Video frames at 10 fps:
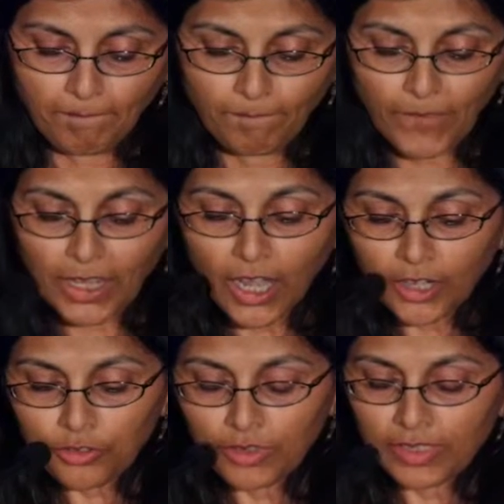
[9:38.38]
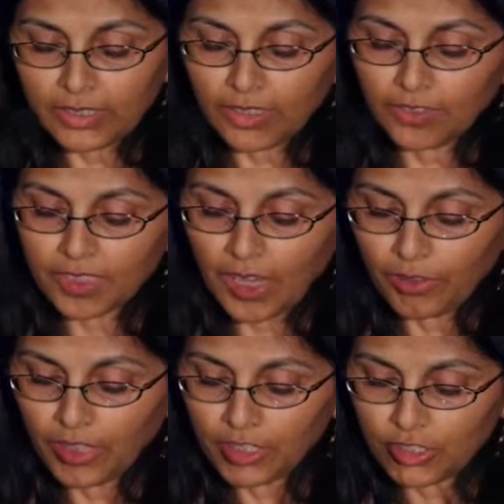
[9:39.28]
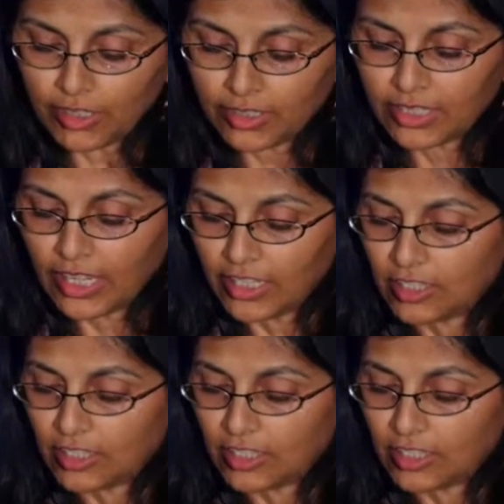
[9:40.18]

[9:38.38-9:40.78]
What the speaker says: The countries of South Asia stand